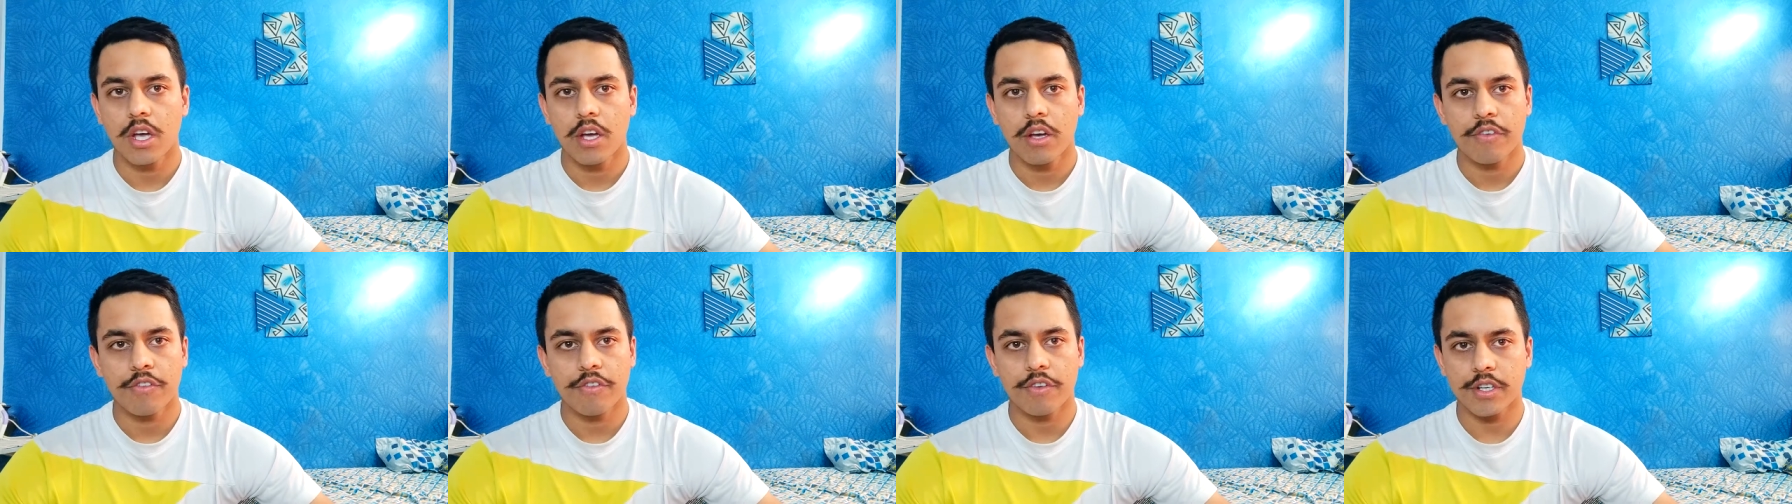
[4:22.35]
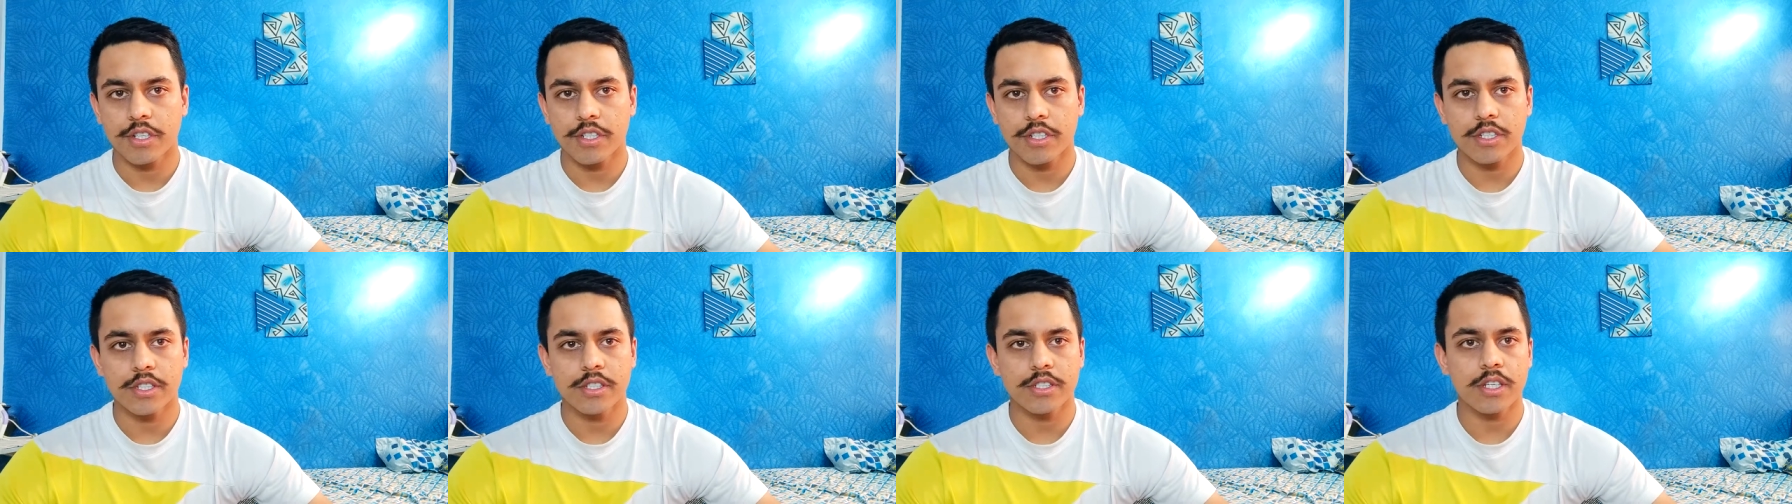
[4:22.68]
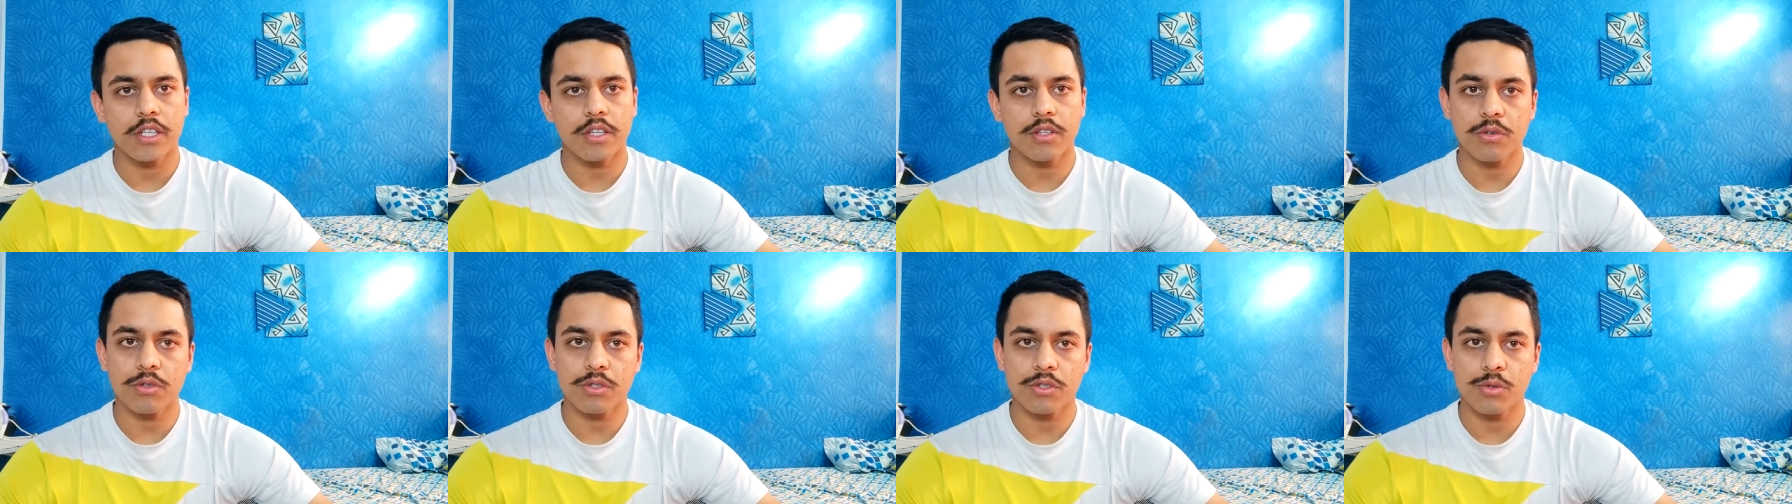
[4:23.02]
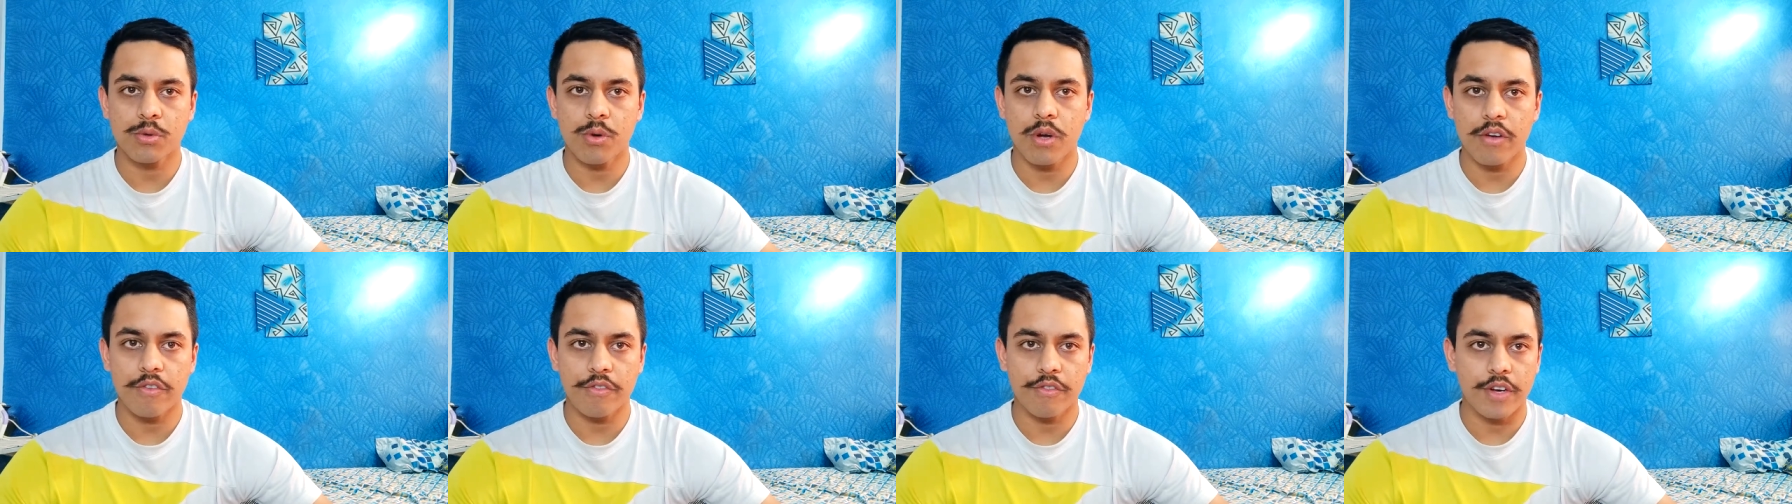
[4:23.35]
Freshers are those
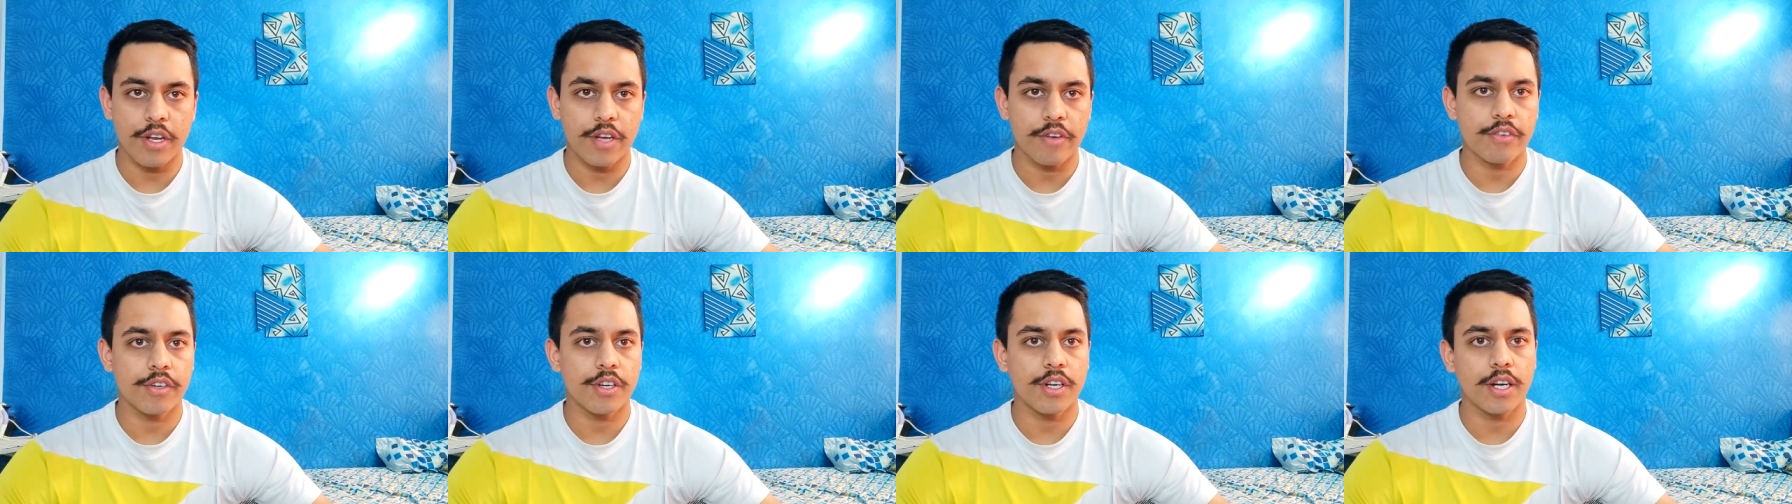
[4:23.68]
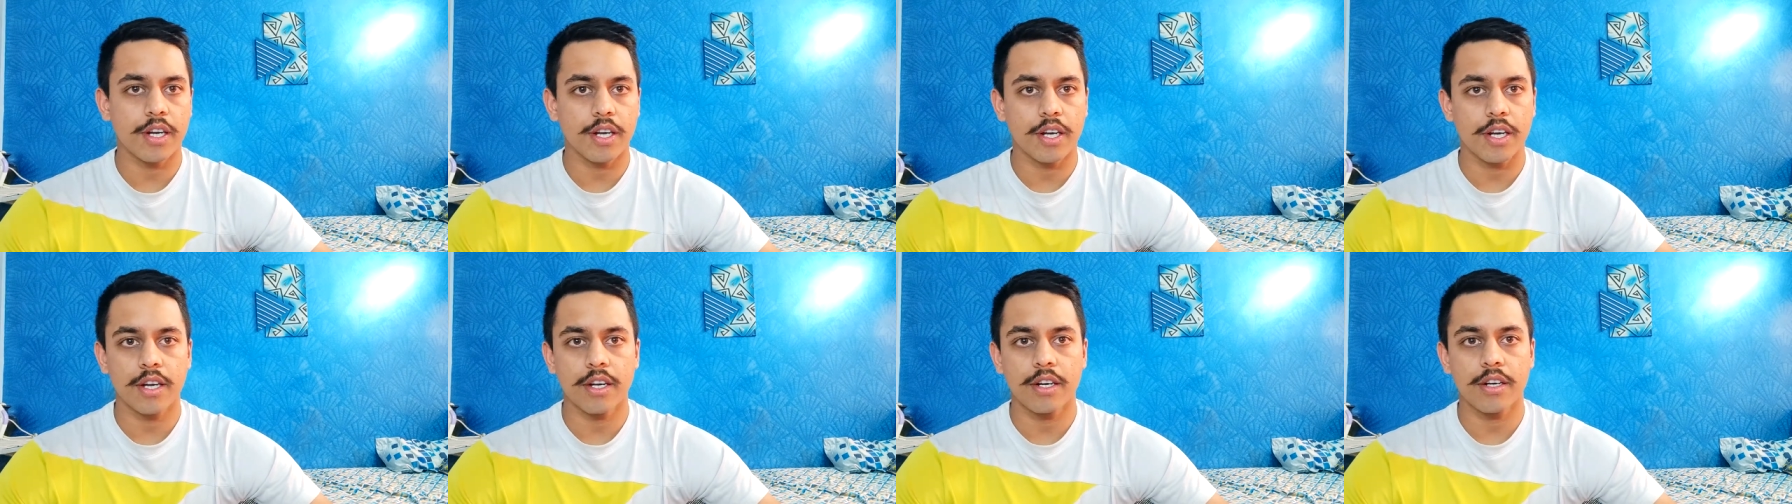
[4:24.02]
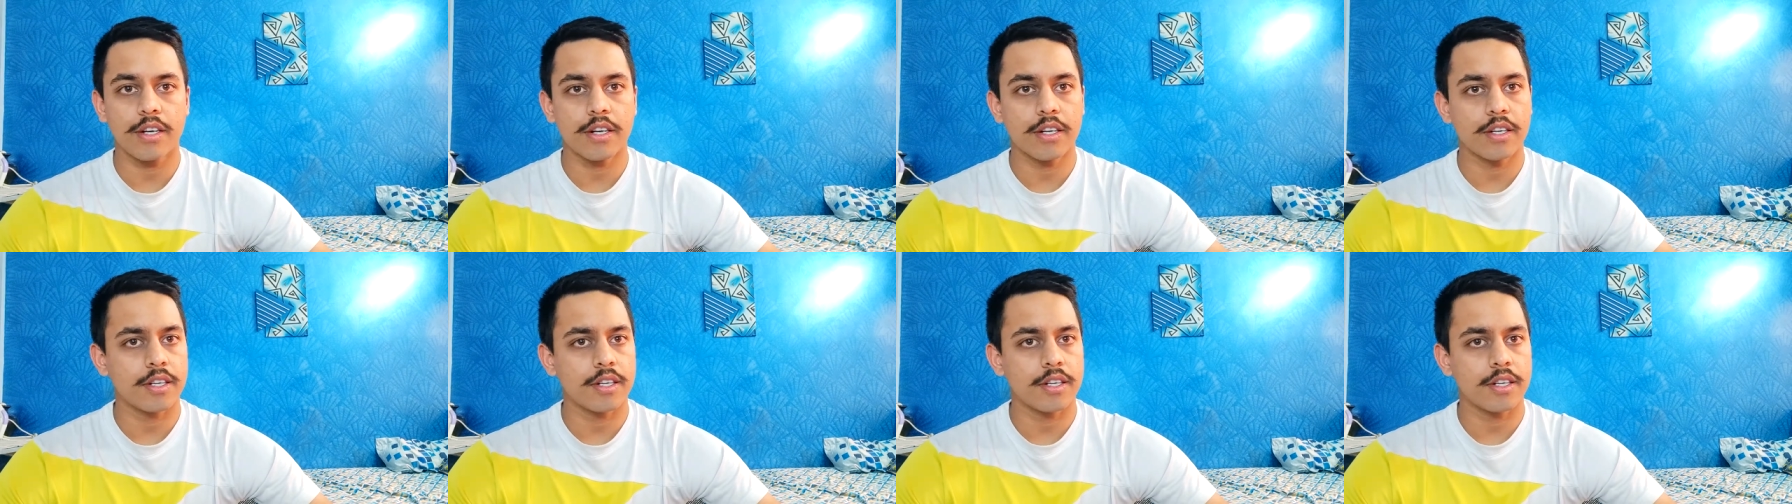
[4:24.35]
who have never attended